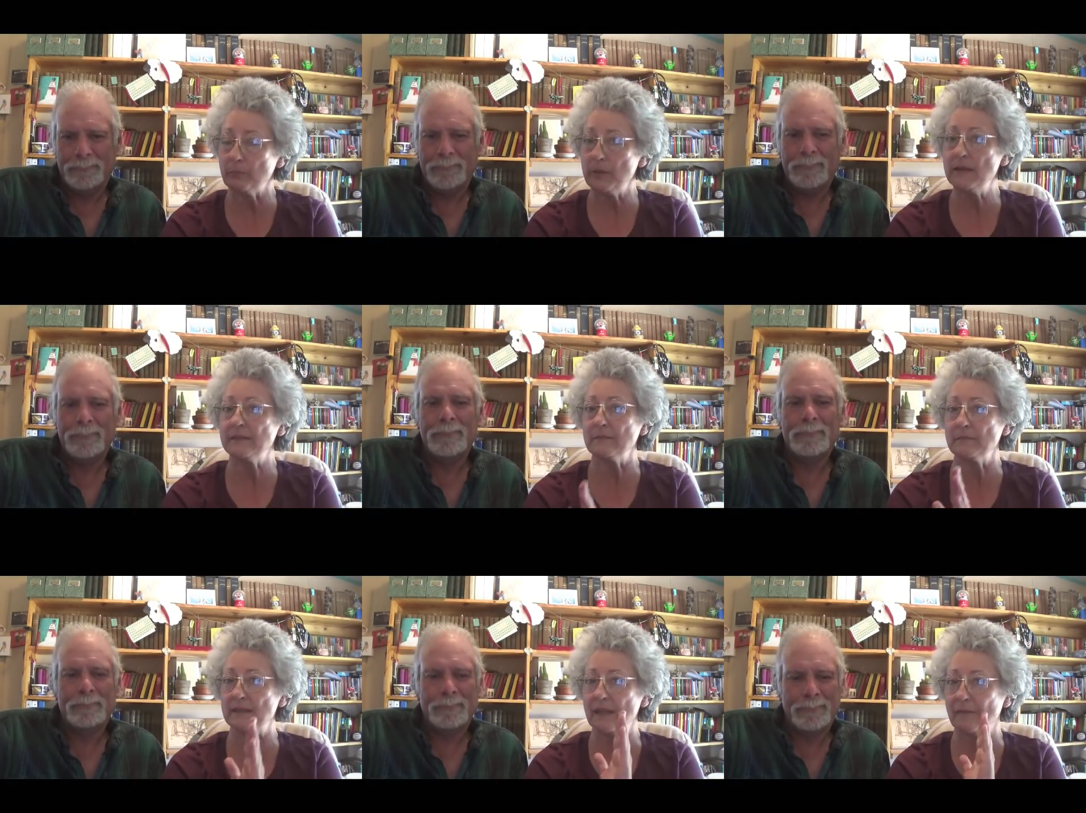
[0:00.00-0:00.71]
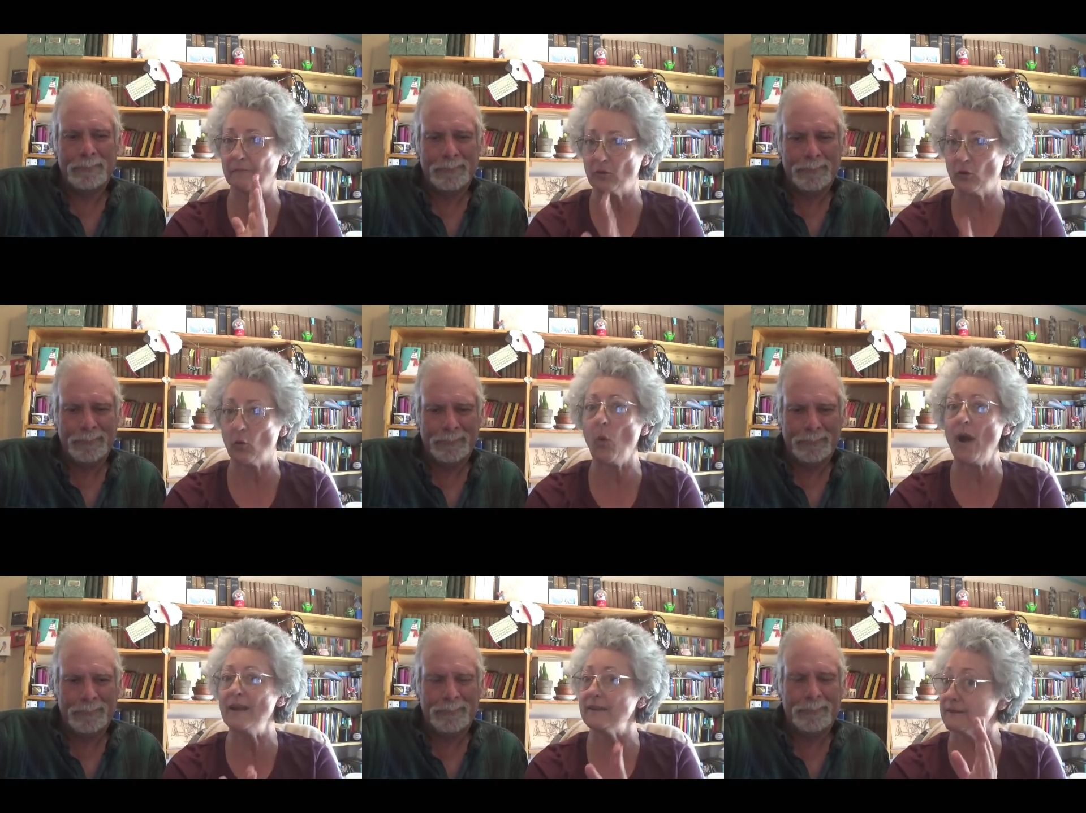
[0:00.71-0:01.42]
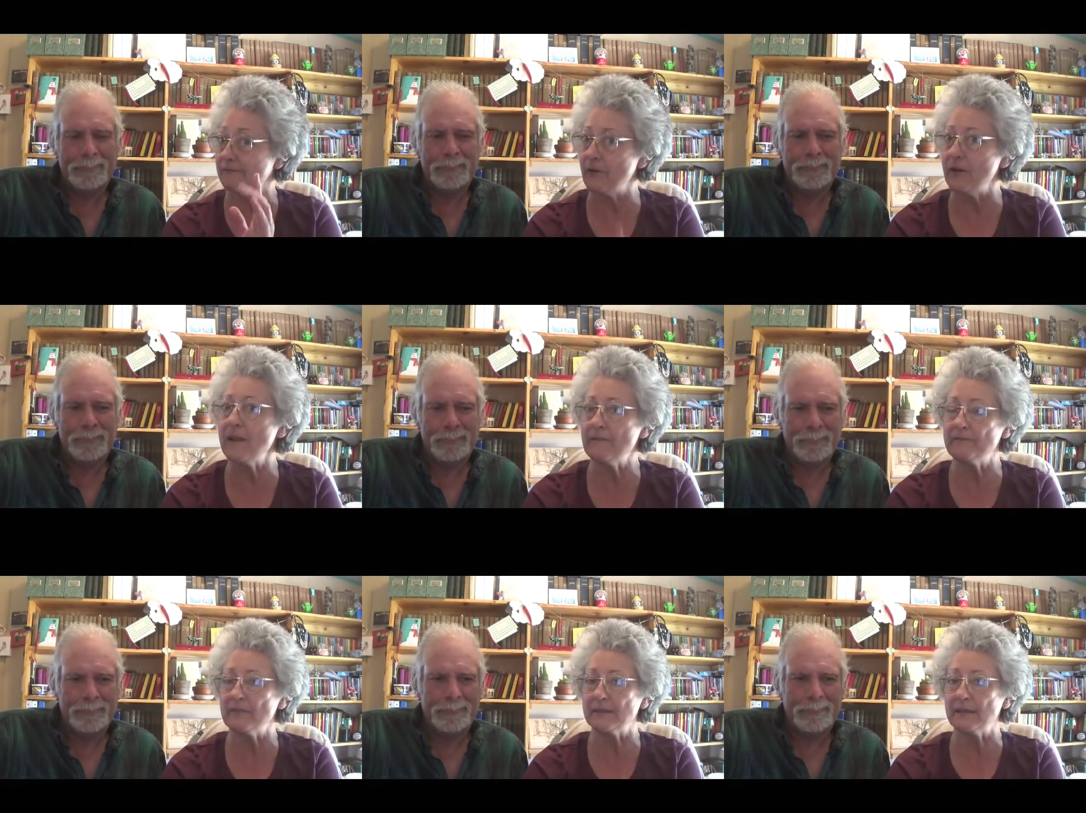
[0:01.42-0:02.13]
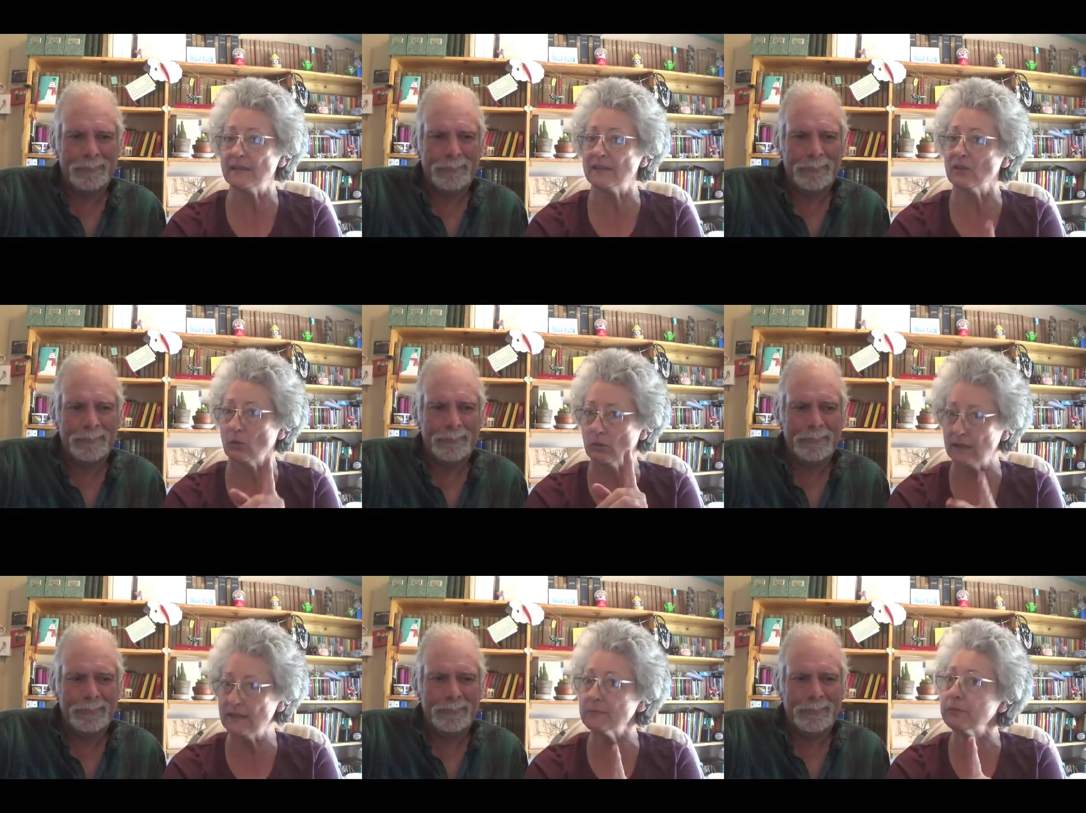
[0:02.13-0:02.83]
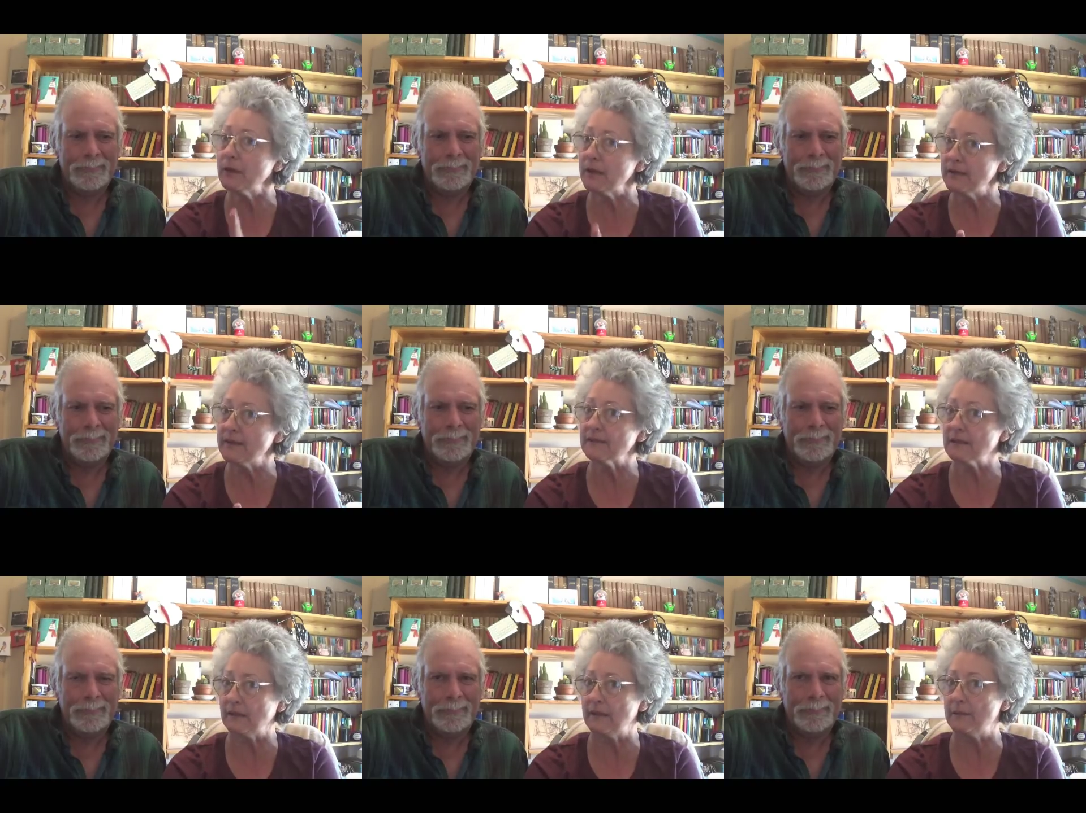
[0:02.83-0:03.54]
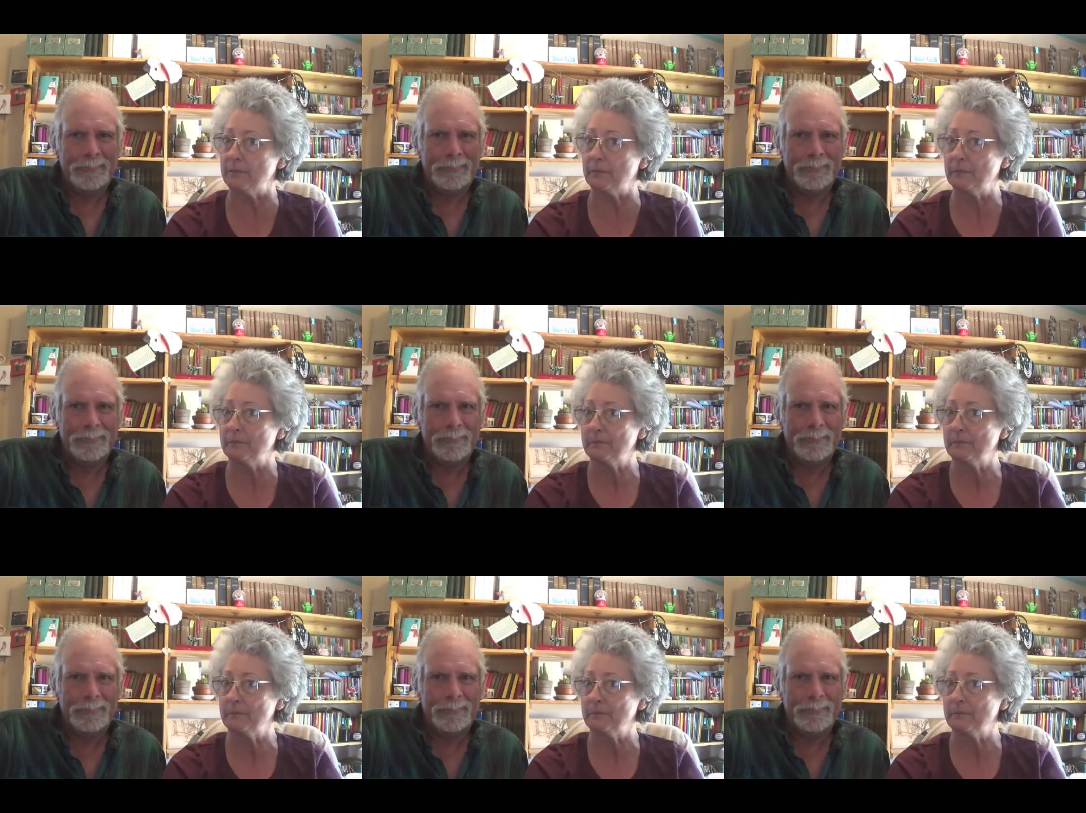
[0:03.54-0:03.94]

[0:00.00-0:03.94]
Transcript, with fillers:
Speaker 1: repeats himself twice for emphasis. So let's play this clip.